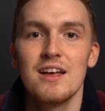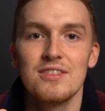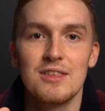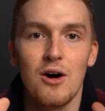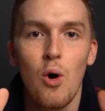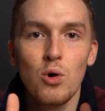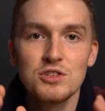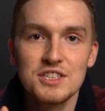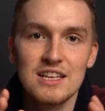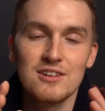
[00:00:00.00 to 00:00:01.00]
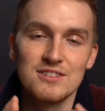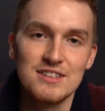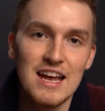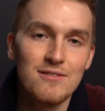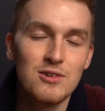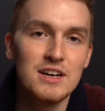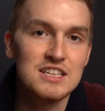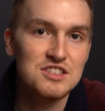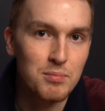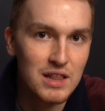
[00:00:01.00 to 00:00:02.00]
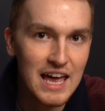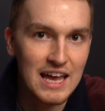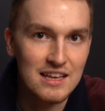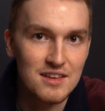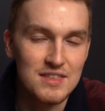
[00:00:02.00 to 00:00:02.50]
The wholesaler never explained